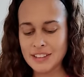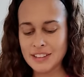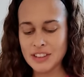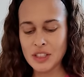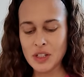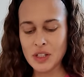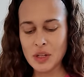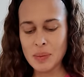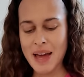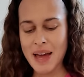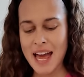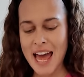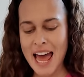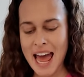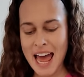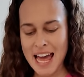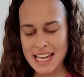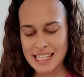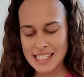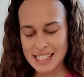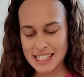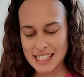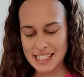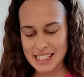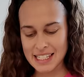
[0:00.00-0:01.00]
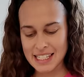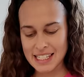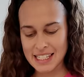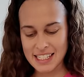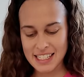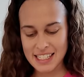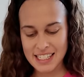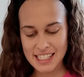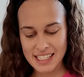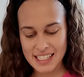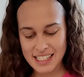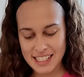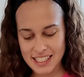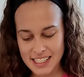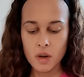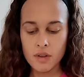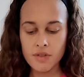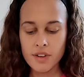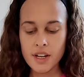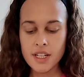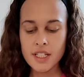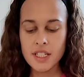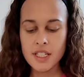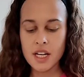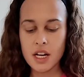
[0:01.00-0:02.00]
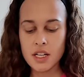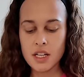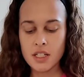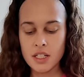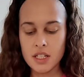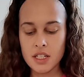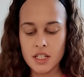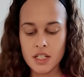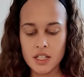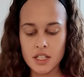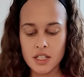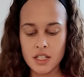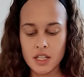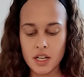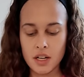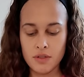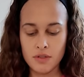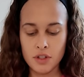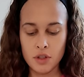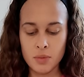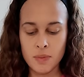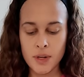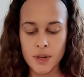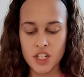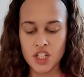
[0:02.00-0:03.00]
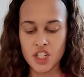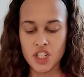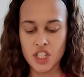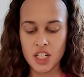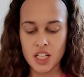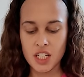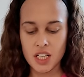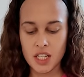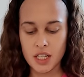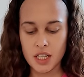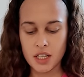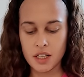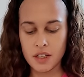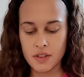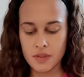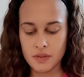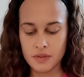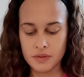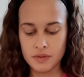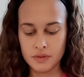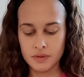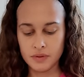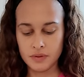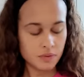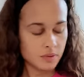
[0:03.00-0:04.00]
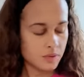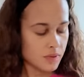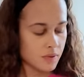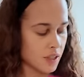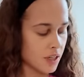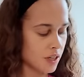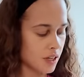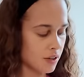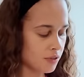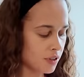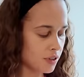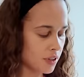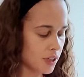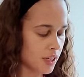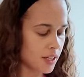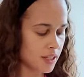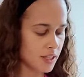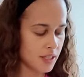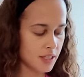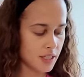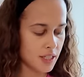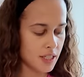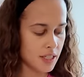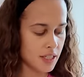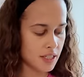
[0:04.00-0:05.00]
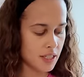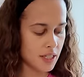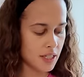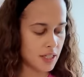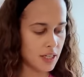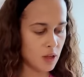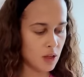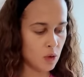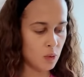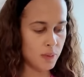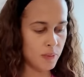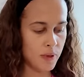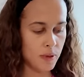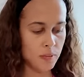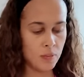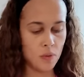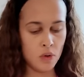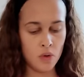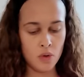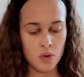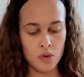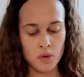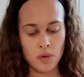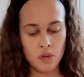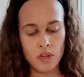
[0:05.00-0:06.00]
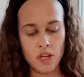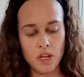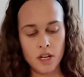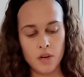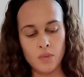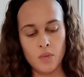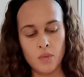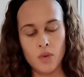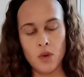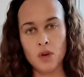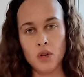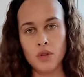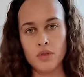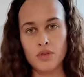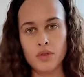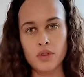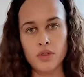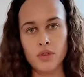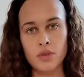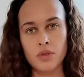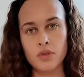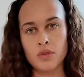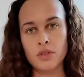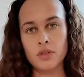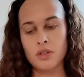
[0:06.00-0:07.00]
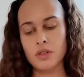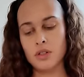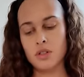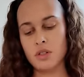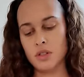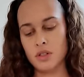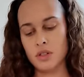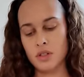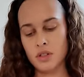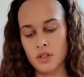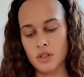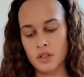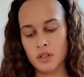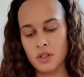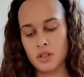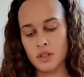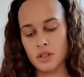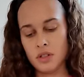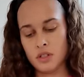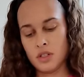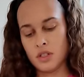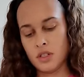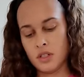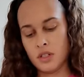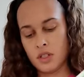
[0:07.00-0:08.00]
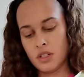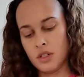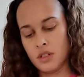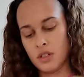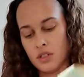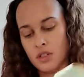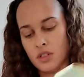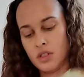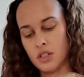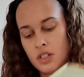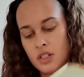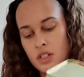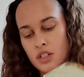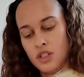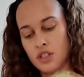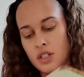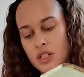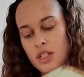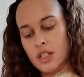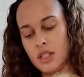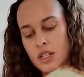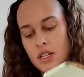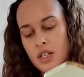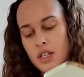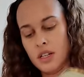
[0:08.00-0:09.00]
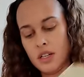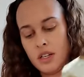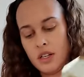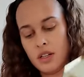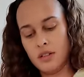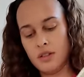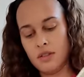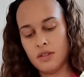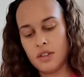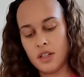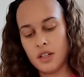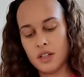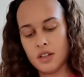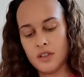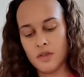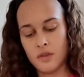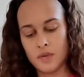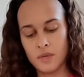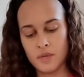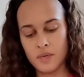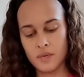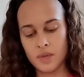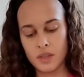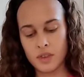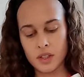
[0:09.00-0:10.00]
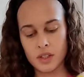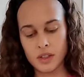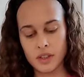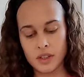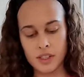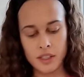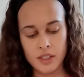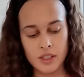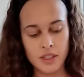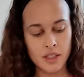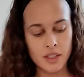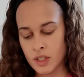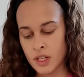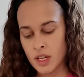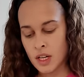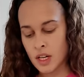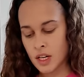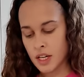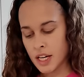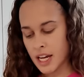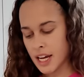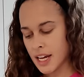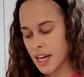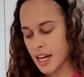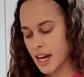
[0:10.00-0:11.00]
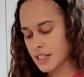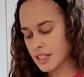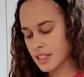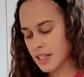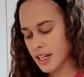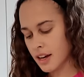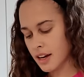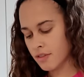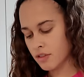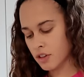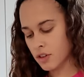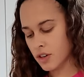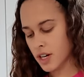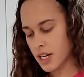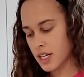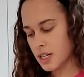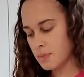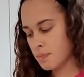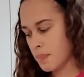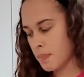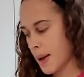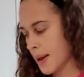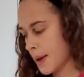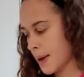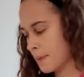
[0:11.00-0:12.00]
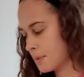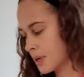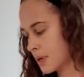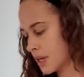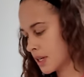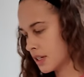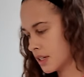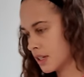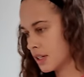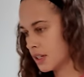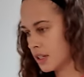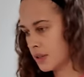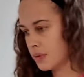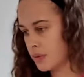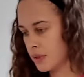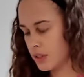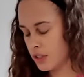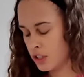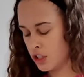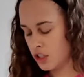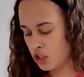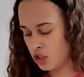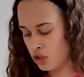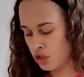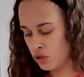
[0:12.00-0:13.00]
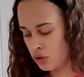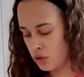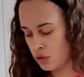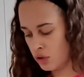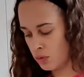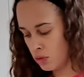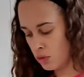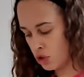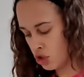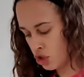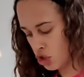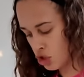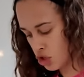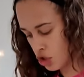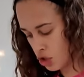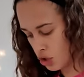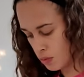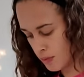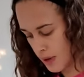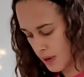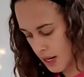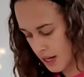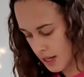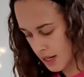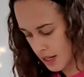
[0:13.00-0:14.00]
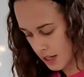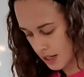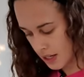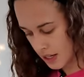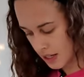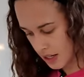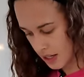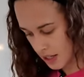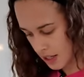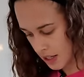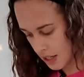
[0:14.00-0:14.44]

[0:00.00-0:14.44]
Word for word: You're the best. What have I done to deserve you, Bashir? I feel like this needs a little bit more um, olive oil, so I'm just gonna drizzle it over. Okay, as I haven't got any pepper, I'm gonna use some sumac,